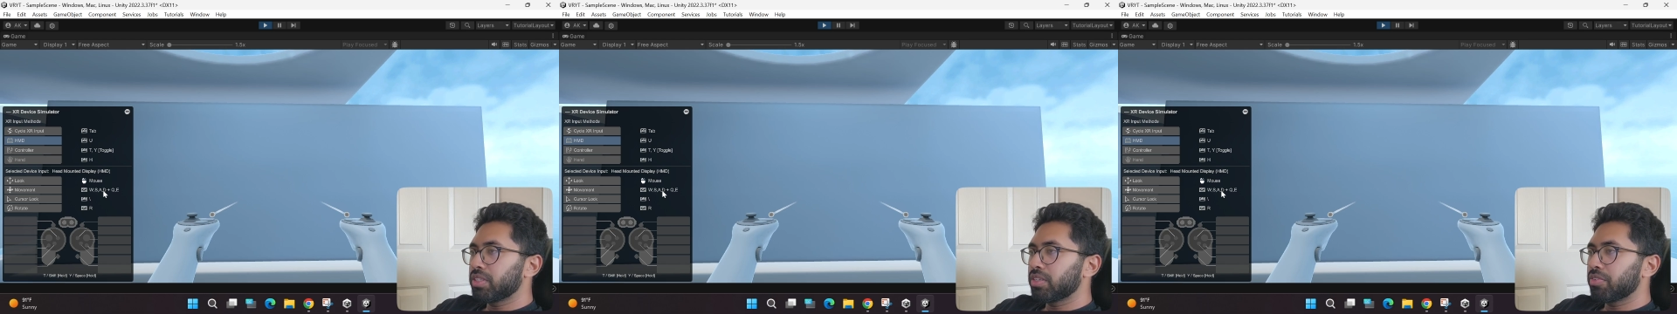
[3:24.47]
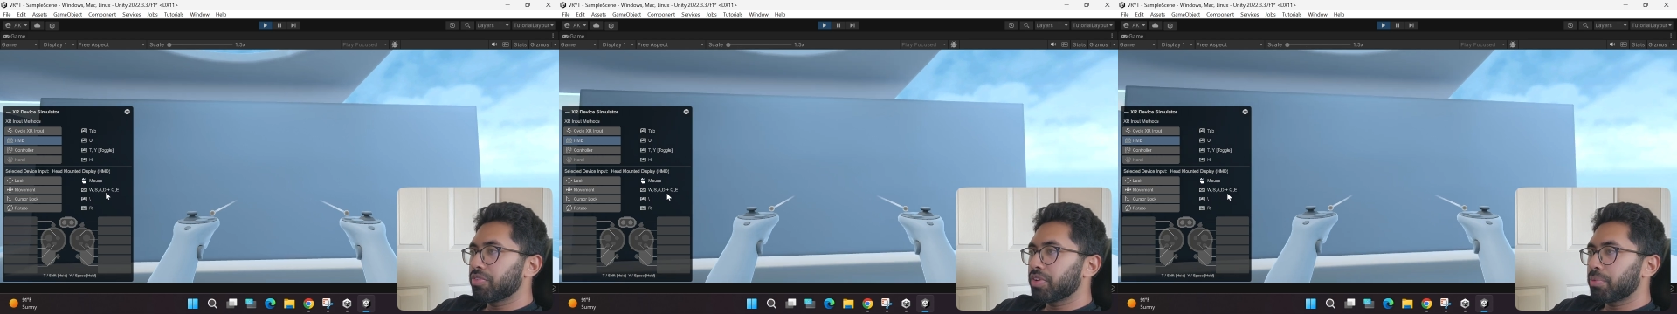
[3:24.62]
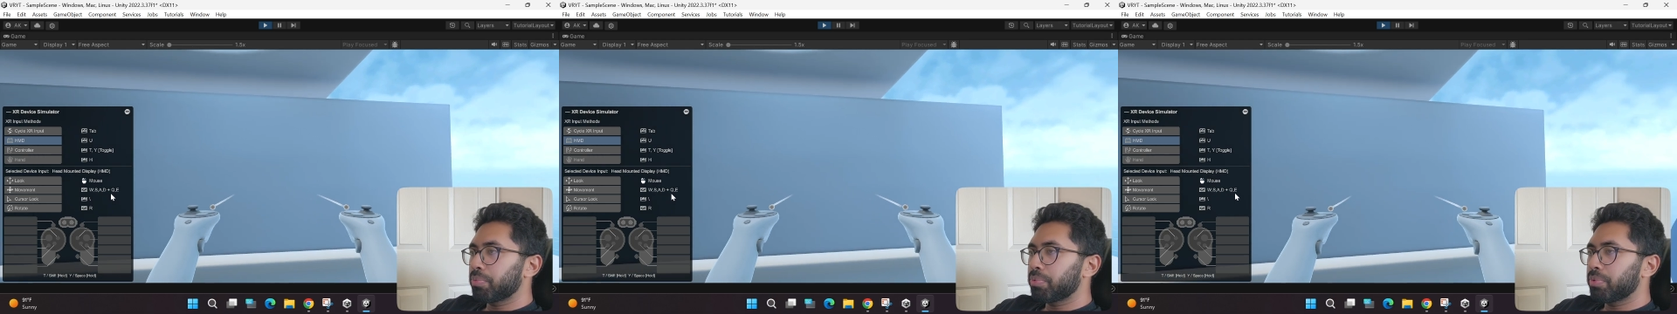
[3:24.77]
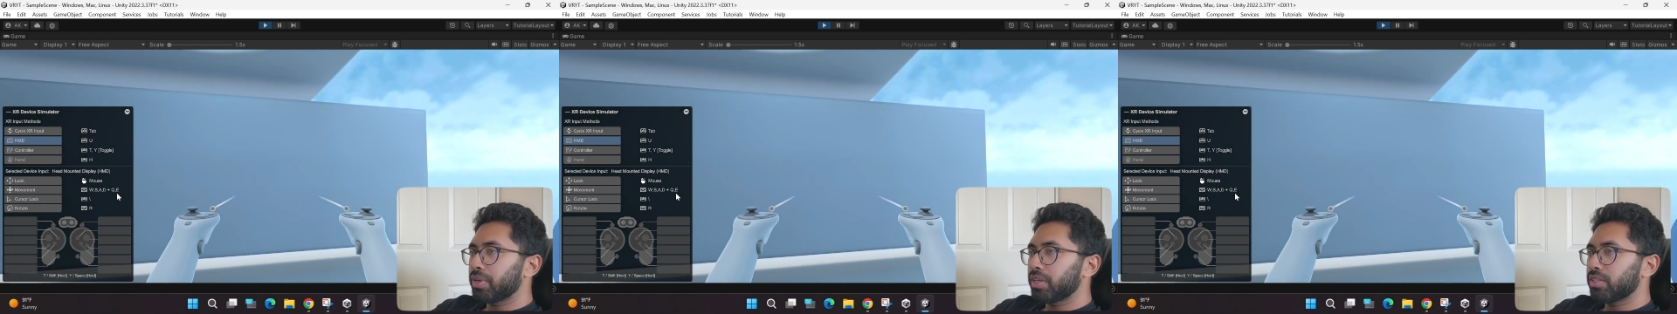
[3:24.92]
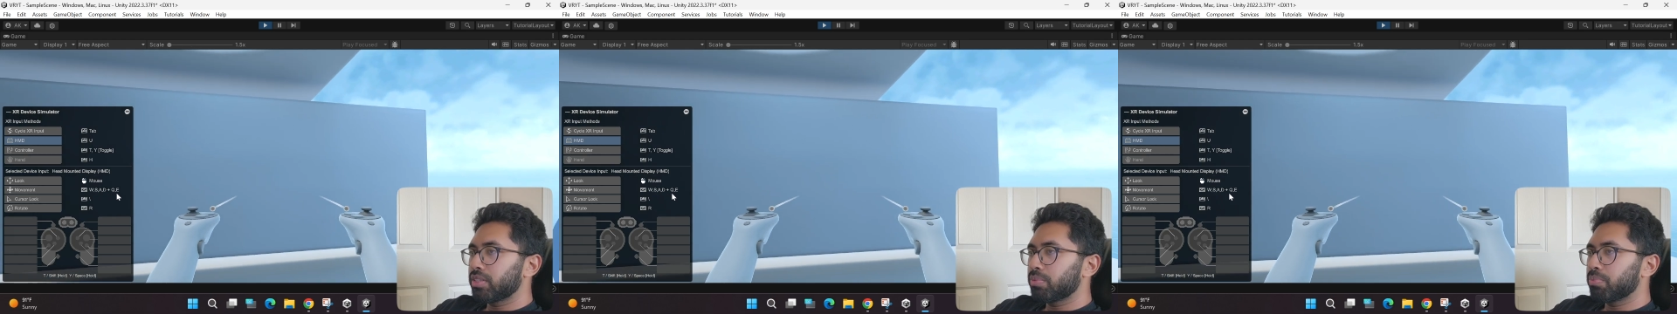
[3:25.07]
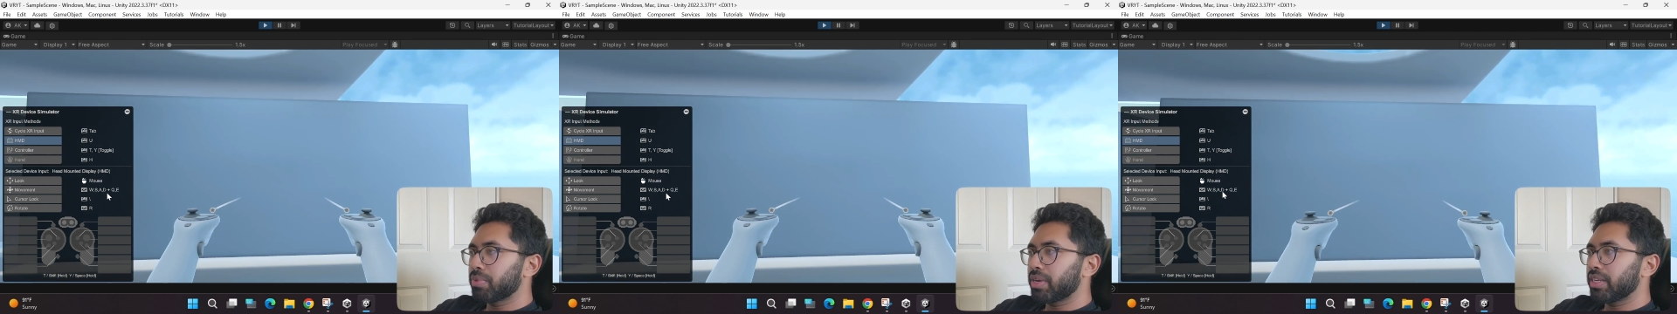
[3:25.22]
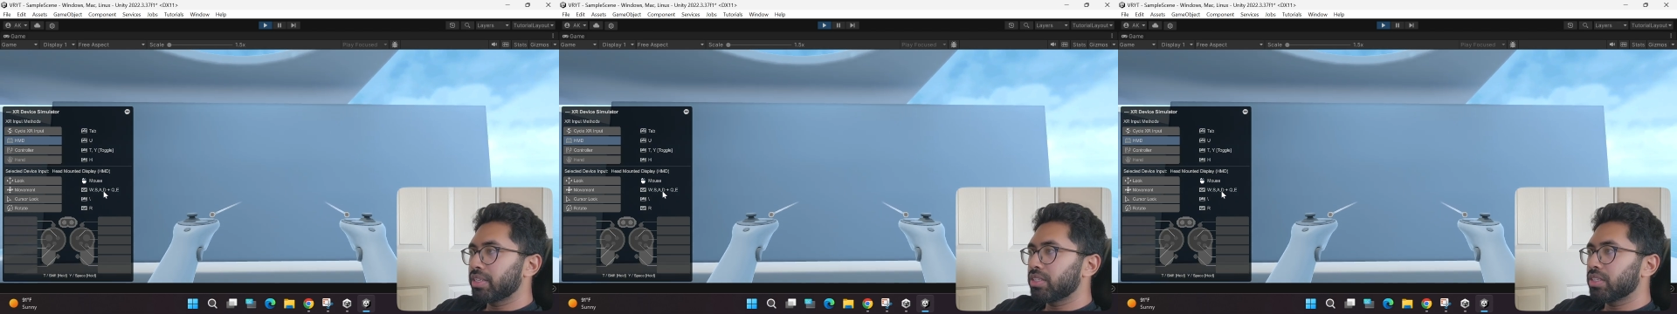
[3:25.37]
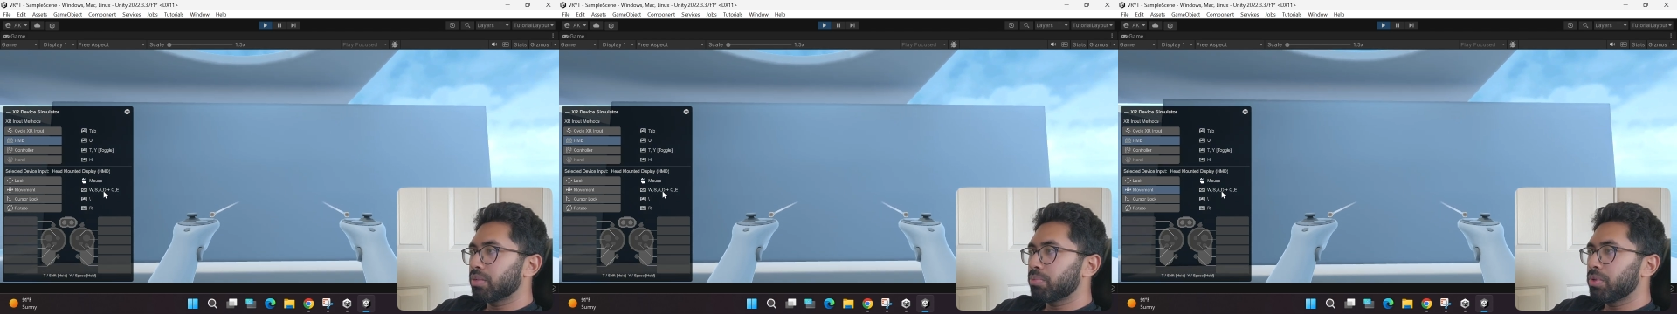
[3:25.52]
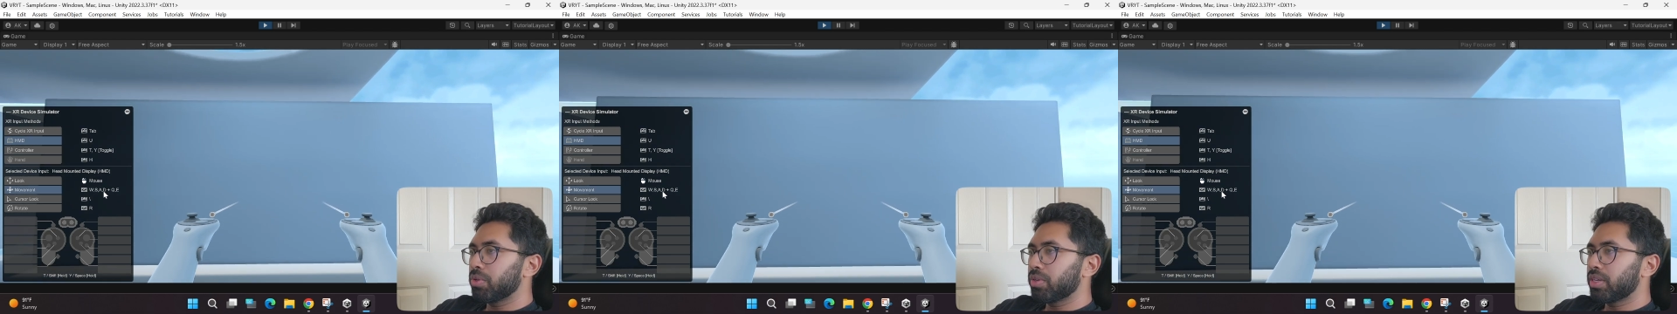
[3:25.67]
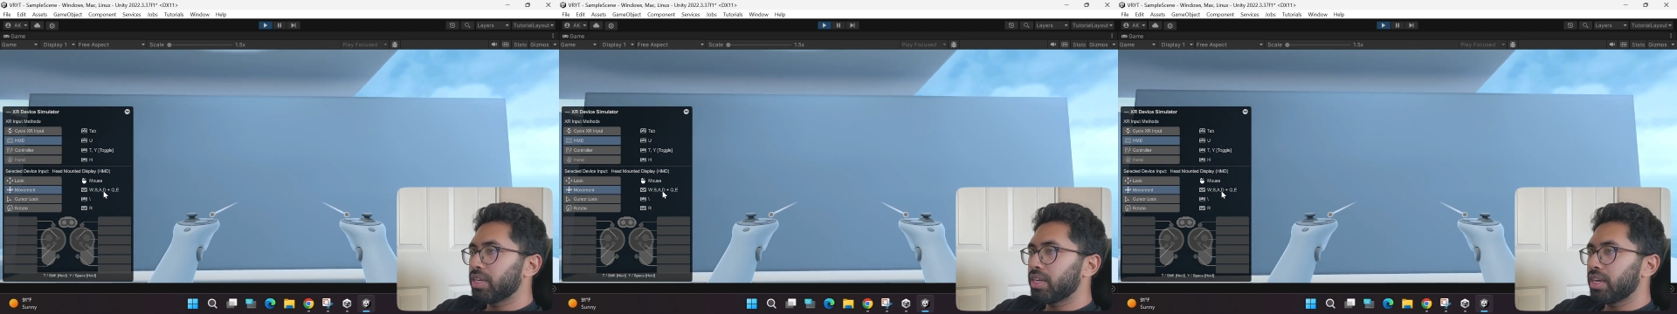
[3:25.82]
if I press my
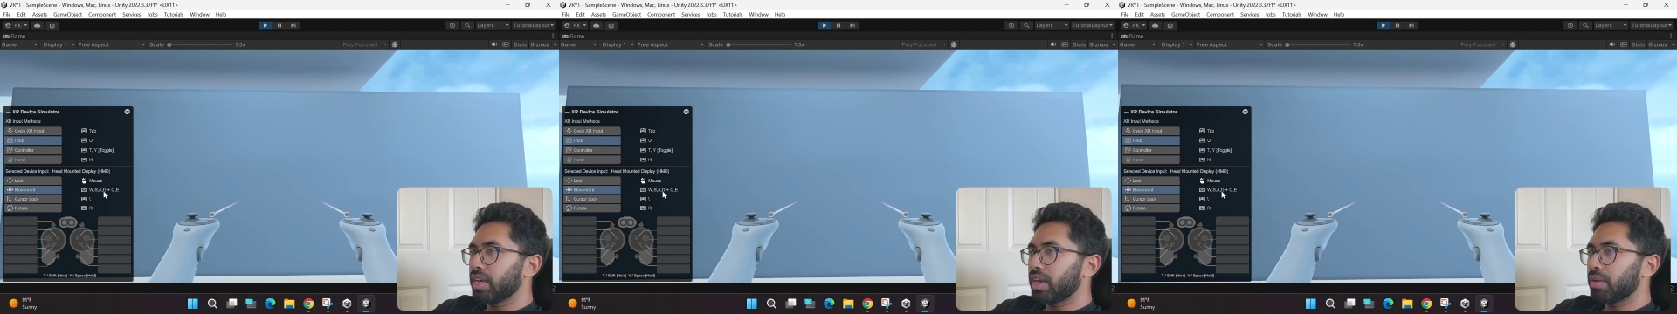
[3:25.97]
W key,